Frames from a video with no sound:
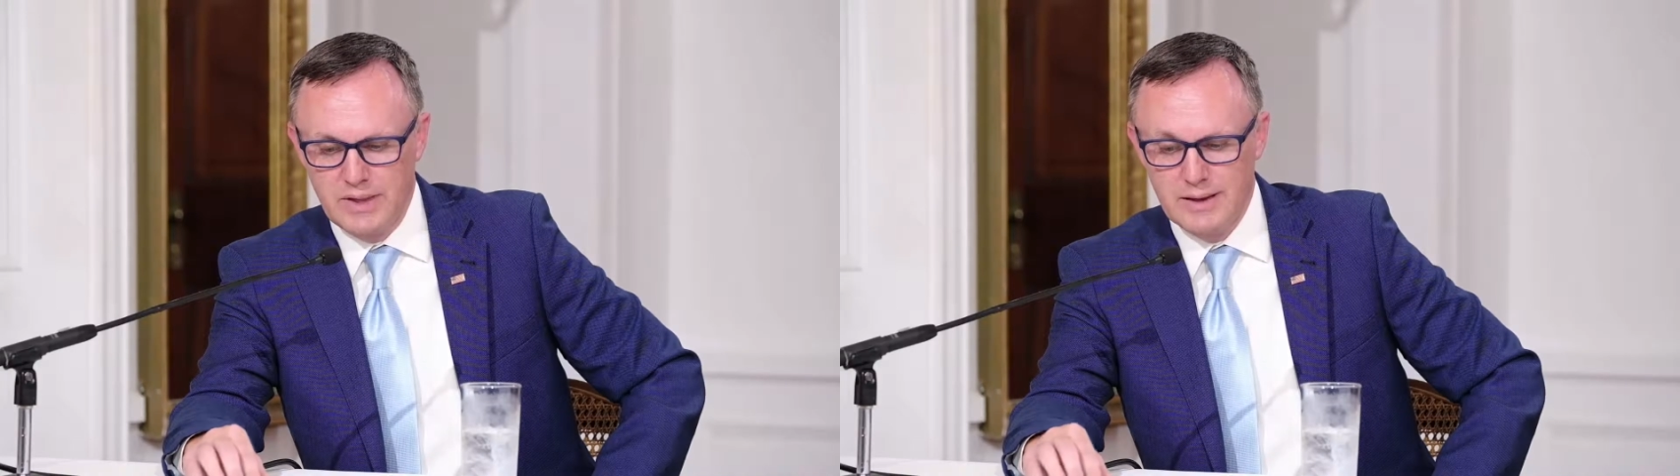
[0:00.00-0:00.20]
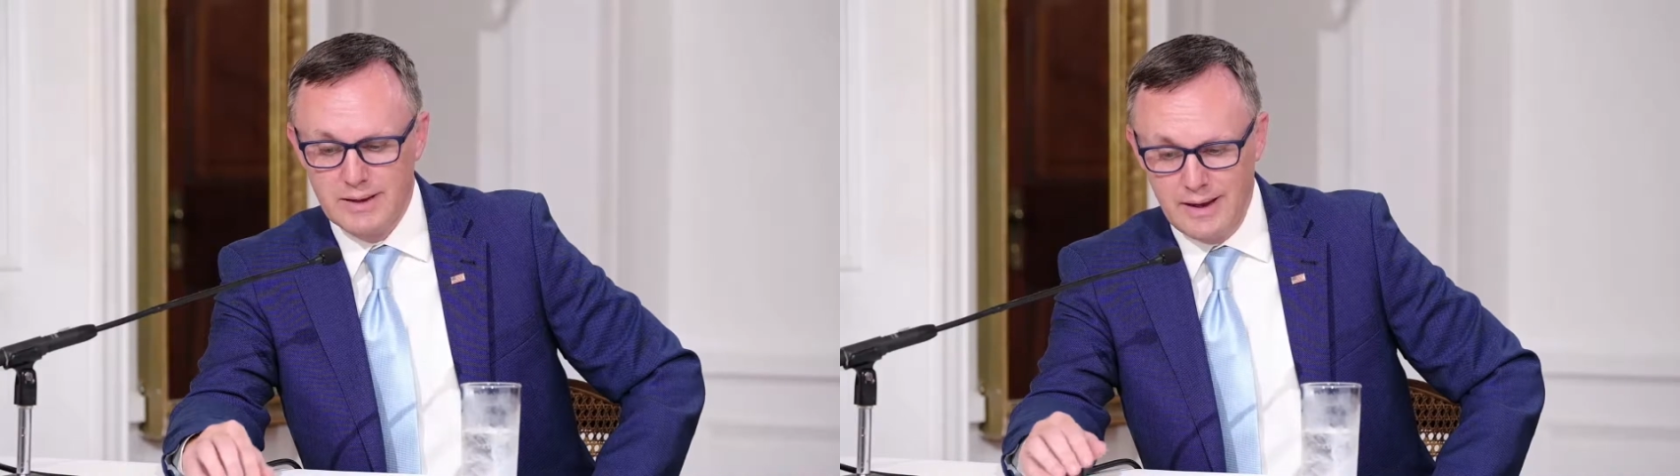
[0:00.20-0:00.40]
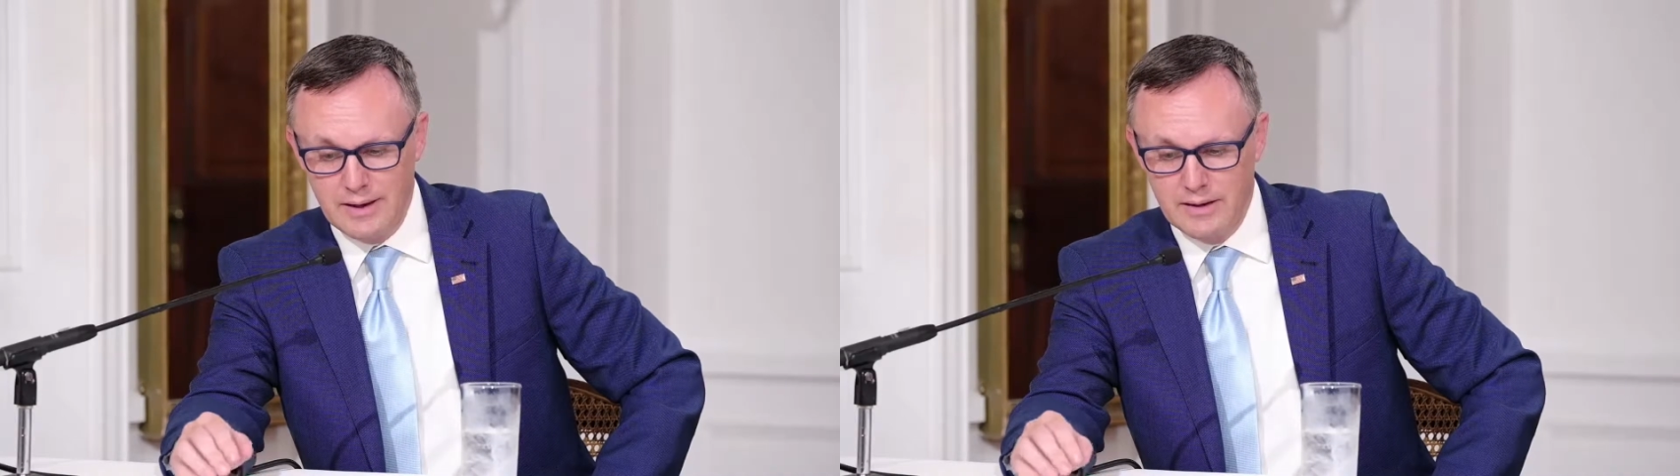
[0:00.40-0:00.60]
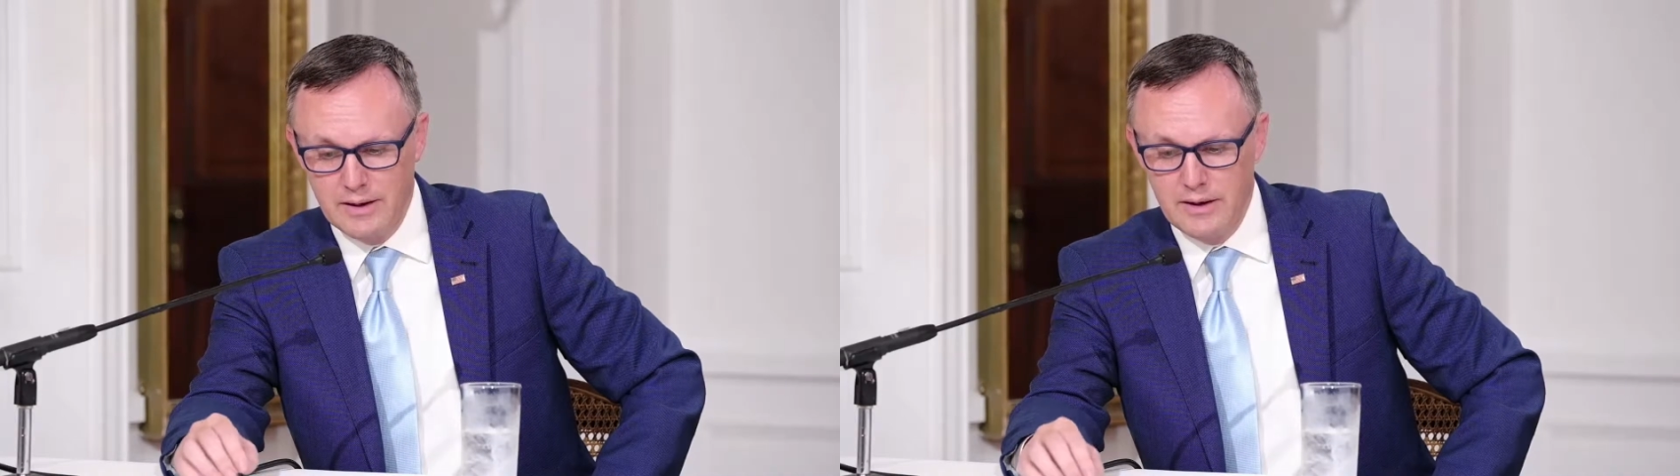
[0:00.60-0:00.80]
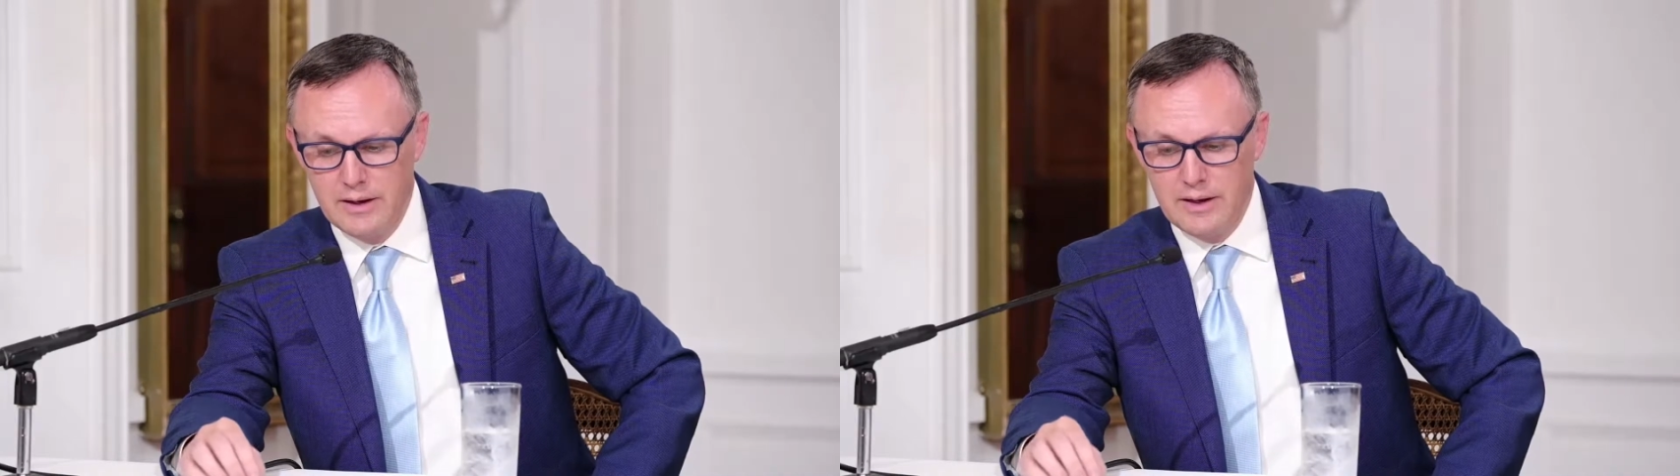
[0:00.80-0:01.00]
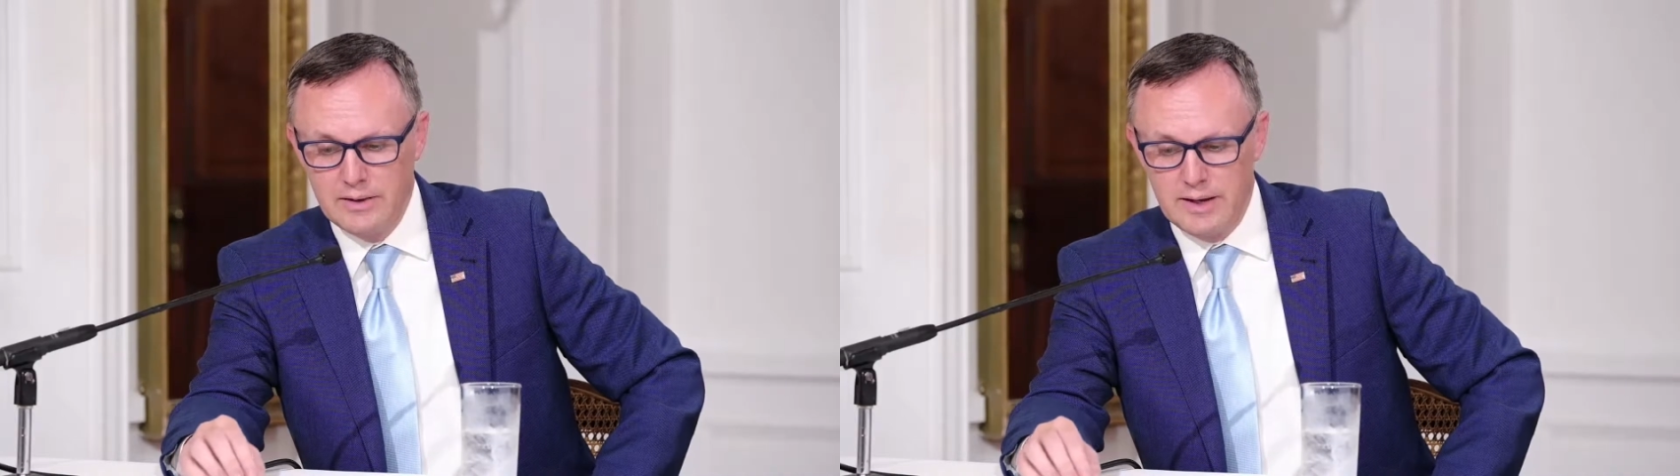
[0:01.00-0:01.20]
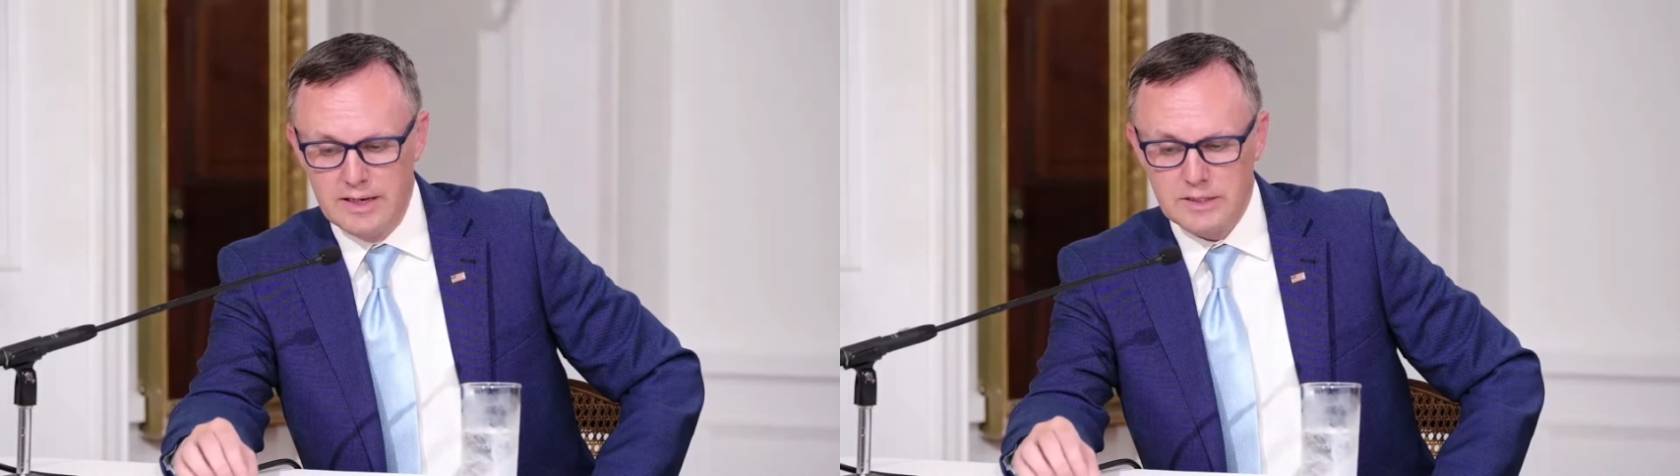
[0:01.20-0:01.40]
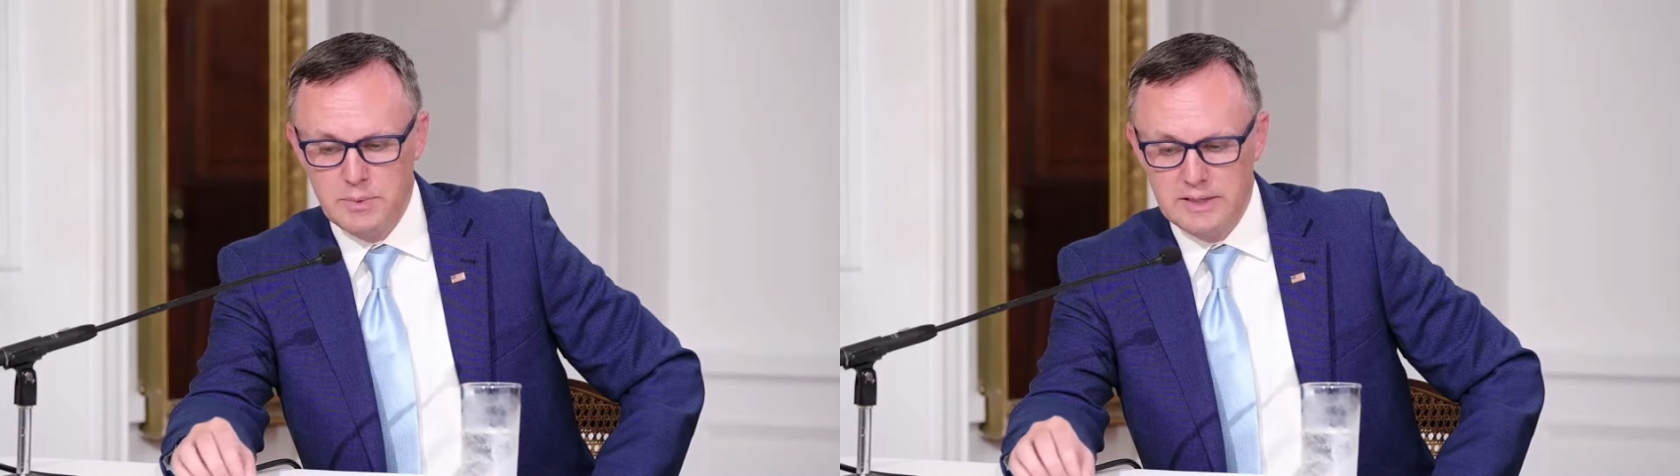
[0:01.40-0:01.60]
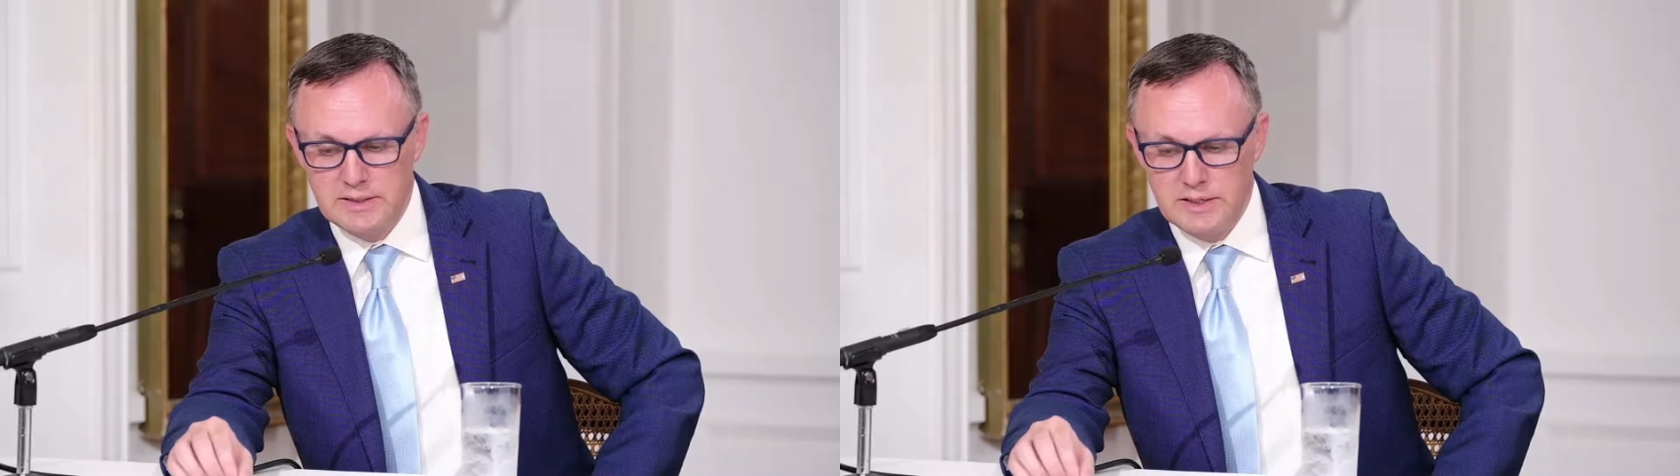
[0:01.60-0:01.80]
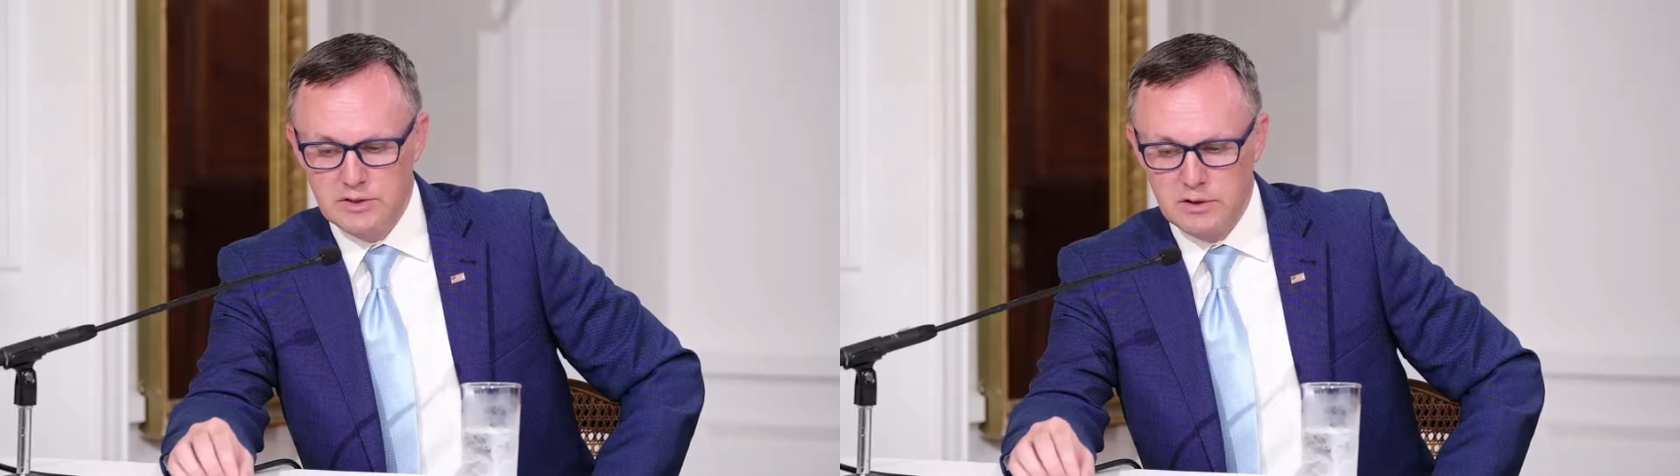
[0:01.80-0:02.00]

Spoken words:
Again, the SBDC